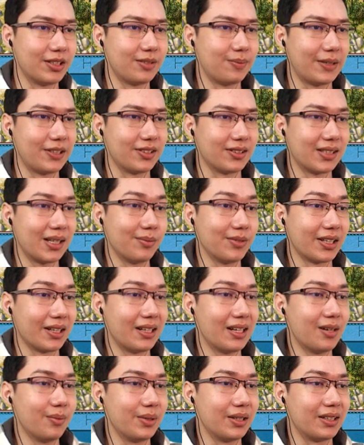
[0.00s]
the special time you
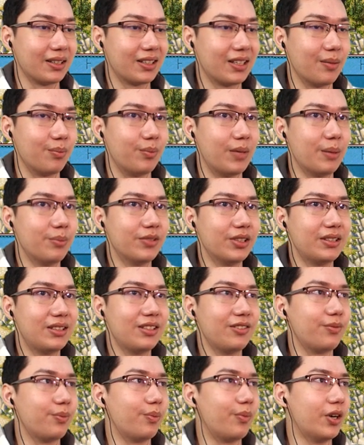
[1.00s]
can now build a
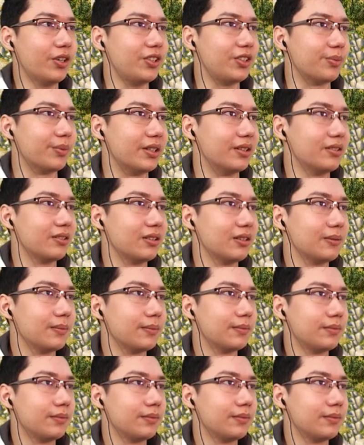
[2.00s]
commemorative monument.